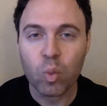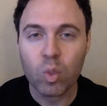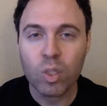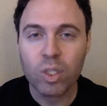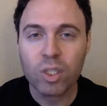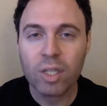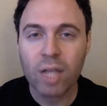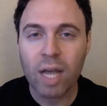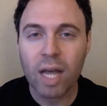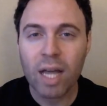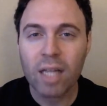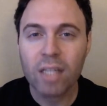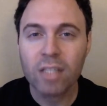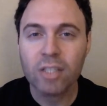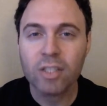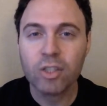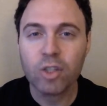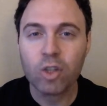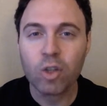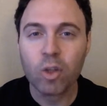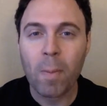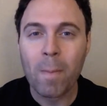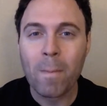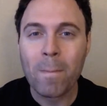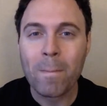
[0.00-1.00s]
which colleges
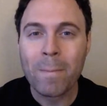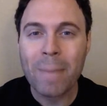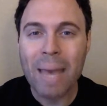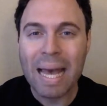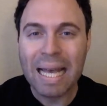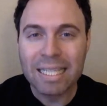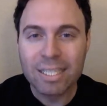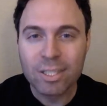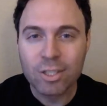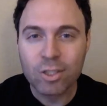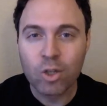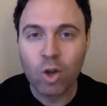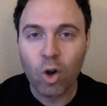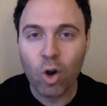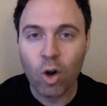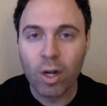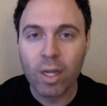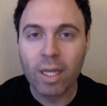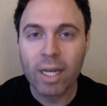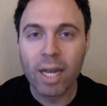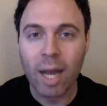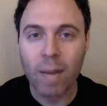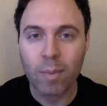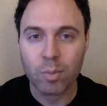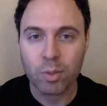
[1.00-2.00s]
are the best
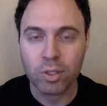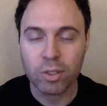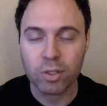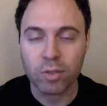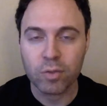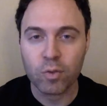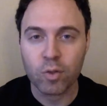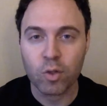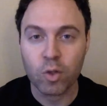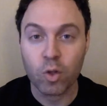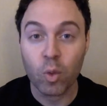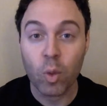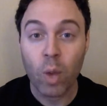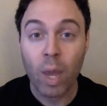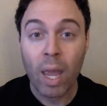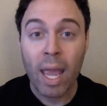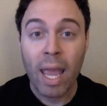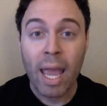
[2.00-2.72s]
target options for you,